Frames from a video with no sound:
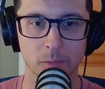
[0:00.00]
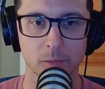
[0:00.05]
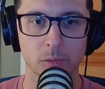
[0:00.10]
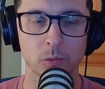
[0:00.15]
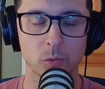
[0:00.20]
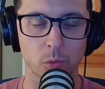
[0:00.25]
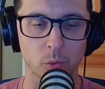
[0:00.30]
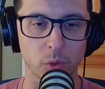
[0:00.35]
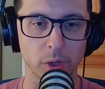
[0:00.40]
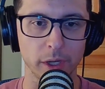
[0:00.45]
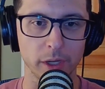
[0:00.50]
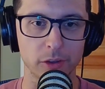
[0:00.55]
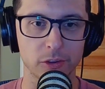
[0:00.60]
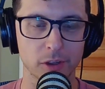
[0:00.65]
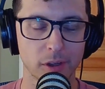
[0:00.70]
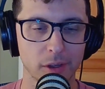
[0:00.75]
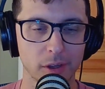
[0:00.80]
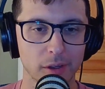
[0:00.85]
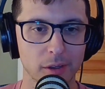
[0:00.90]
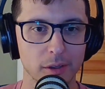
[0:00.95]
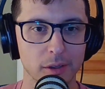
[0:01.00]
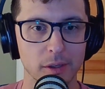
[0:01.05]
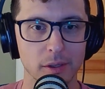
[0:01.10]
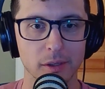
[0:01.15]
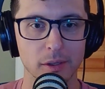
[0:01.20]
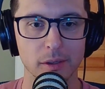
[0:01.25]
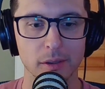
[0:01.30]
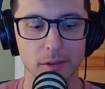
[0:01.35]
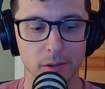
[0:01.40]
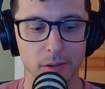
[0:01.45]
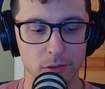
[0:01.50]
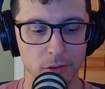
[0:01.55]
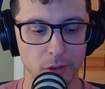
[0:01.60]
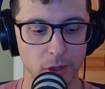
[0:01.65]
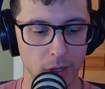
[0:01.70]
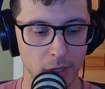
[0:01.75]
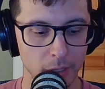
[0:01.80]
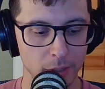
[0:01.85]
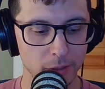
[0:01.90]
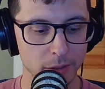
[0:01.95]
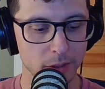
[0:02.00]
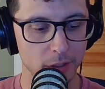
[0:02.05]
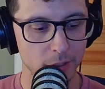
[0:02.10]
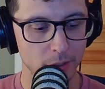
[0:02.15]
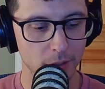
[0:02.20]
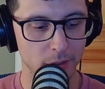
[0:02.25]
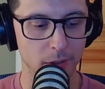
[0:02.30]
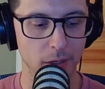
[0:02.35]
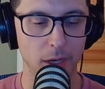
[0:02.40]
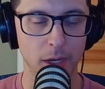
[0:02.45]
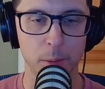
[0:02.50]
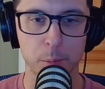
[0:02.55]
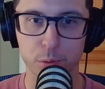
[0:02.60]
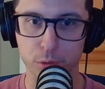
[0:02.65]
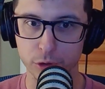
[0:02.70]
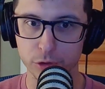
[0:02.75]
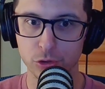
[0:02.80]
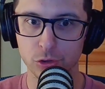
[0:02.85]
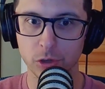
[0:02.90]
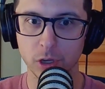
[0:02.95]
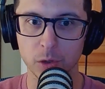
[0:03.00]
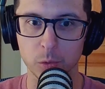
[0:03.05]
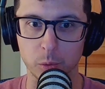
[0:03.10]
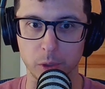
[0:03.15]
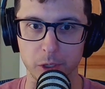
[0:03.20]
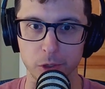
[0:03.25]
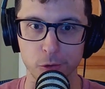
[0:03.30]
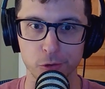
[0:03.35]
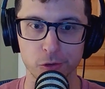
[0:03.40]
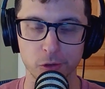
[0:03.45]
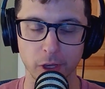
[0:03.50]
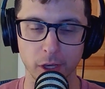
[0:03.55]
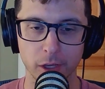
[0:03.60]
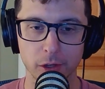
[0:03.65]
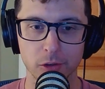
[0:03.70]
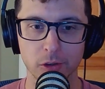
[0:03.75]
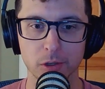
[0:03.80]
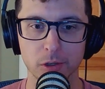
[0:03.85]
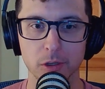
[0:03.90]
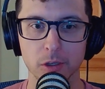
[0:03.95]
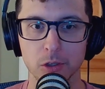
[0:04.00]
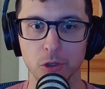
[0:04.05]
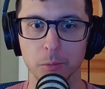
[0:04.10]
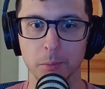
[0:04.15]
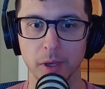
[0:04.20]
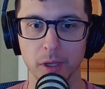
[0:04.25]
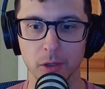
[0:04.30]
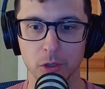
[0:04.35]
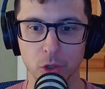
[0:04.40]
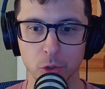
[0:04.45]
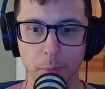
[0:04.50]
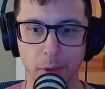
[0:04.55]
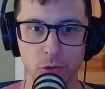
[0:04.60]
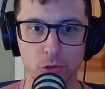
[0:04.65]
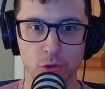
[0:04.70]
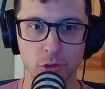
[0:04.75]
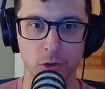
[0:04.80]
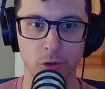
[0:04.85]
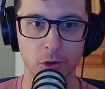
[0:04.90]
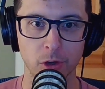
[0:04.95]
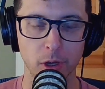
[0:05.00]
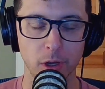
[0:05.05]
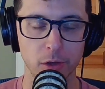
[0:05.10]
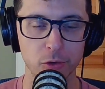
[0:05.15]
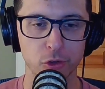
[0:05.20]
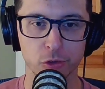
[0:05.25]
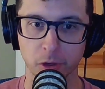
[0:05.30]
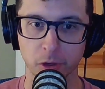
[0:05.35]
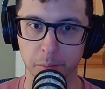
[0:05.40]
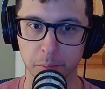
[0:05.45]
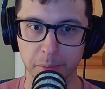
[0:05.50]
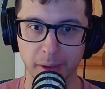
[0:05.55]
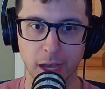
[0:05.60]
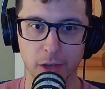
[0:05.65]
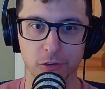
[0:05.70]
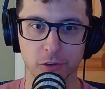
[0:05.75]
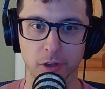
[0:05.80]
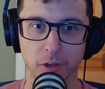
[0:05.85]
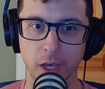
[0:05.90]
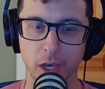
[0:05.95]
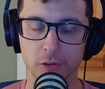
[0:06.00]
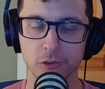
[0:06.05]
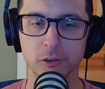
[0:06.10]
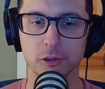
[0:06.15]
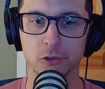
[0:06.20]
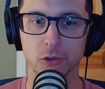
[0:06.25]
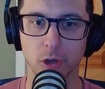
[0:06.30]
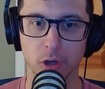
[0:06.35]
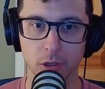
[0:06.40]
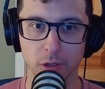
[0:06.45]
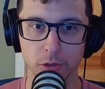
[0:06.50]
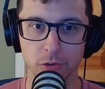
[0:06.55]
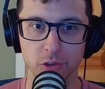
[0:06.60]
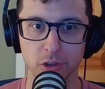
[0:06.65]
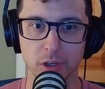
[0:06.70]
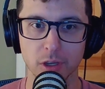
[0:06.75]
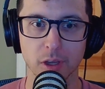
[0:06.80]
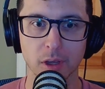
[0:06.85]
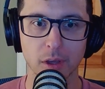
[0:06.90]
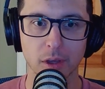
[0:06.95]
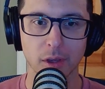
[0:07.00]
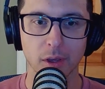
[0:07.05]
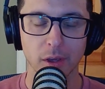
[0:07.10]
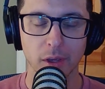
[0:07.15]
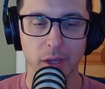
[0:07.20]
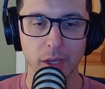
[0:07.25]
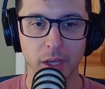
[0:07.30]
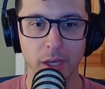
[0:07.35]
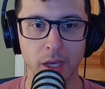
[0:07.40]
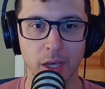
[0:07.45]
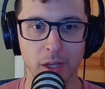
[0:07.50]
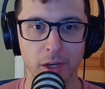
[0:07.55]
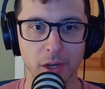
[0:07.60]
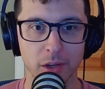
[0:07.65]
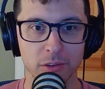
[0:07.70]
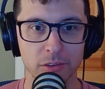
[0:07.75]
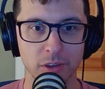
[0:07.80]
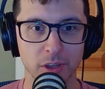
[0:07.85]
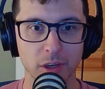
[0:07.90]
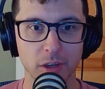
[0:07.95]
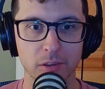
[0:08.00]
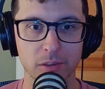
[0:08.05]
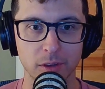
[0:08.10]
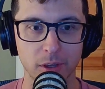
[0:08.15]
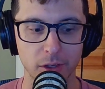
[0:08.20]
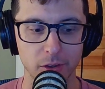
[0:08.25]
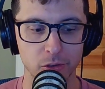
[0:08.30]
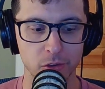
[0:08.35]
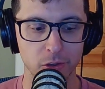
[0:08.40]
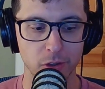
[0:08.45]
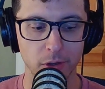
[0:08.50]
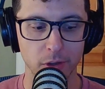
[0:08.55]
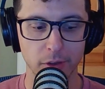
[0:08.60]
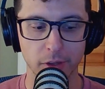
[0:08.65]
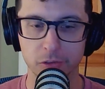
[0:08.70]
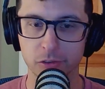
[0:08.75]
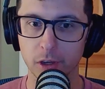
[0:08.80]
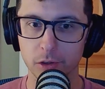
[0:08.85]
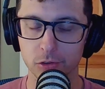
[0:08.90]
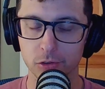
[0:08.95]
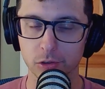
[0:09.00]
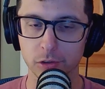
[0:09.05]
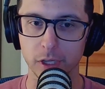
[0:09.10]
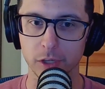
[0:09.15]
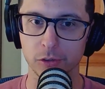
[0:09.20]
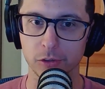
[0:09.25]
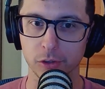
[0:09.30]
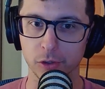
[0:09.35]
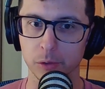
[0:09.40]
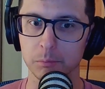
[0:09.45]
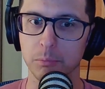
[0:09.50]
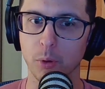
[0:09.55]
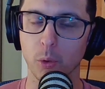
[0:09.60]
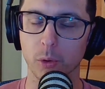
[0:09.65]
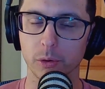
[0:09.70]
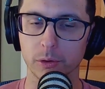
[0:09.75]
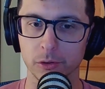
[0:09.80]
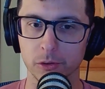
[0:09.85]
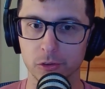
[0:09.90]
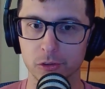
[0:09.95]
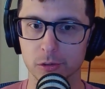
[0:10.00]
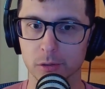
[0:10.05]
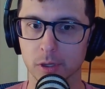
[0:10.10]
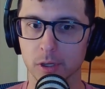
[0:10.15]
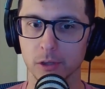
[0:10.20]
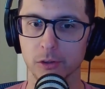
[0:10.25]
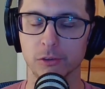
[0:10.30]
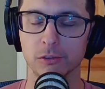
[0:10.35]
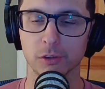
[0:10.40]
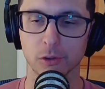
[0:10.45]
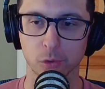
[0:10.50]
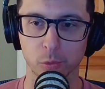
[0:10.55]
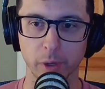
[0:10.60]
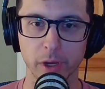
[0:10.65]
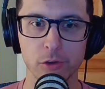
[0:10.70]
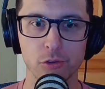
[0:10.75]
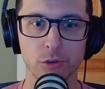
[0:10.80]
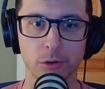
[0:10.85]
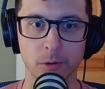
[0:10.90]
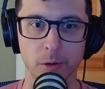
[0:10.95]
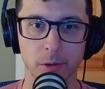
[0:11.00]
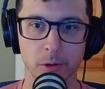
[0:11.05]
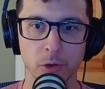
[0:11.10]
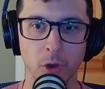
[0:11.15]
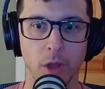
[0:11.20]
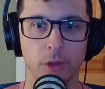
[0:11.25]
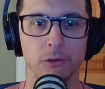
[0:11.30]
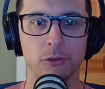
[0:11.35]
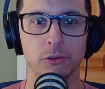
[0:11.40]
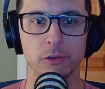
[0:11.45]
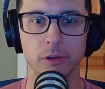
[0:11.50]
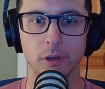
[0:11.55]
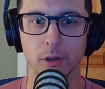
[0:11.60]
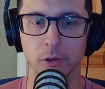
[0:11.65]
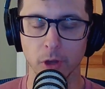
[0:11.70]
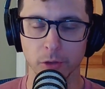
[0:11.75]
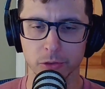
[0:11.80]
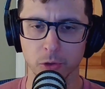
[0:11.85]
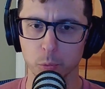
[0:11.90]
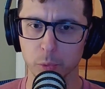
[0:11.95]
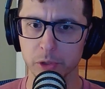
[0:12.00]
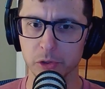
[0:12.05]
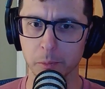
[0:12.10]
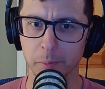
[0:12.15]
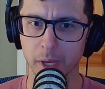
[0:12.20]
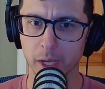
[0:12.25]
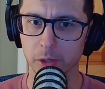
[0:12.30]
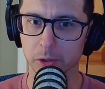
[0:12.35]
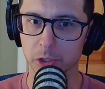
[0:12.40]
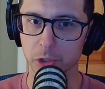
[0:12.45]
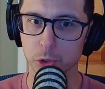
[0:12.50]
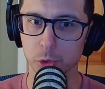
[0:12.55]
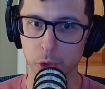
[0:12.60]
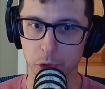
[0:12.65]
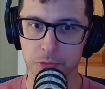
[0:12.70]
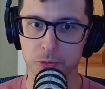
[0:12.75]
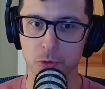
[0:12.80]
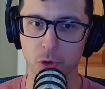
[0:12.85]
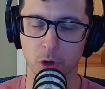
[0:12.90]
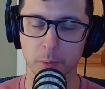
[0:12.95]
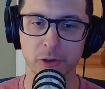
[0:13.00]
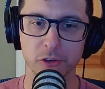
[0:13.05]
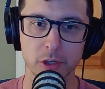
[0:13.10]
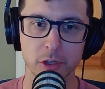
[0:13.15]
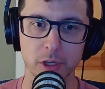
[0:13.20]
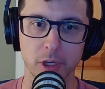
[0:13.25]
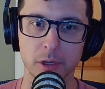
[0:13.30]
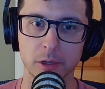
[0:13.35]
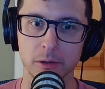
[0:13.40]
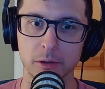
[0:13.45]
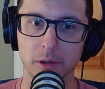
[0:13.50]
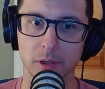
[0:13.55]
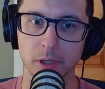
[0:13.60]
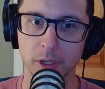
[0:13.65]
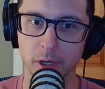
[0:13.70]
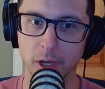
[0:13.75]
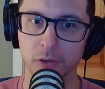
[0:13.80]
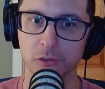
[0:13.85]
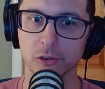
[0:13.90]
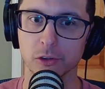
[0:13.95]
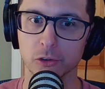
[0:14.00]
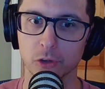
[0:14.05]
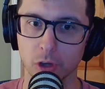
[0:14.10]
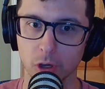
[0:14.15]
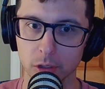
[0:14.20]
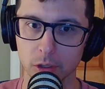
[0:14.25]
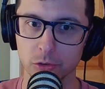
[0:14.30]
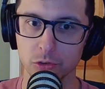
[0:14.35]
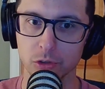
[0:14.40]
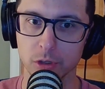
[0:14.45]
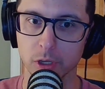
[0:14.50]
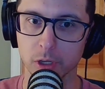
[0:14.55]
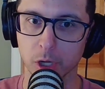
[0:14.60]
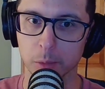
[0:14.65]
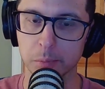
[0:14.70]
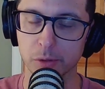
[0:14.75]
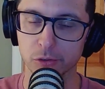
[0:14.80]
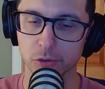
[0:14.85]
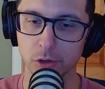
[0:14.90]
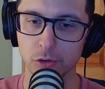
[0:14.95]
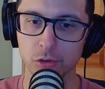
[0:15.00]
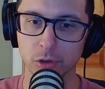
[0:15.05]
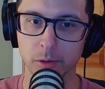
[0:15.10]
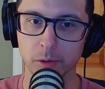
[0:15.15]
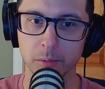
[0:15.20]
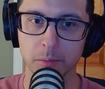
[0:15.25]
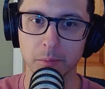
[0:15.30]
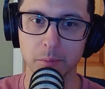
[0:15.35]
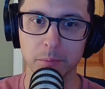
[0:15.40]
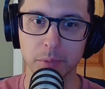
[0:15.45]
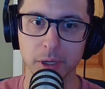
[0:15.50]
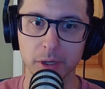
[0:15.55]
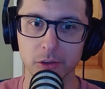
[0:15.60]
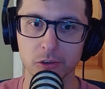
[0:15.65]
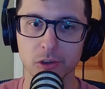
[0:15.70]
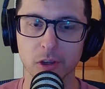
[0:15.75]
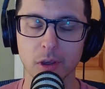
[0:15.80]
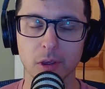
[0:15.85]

Right. Yeah, I appreciate what you said. You mentioned just in passing eschatology, and I think that that's actually, it's an important consideration. Not that we demand uniformity in eschatology in our position, but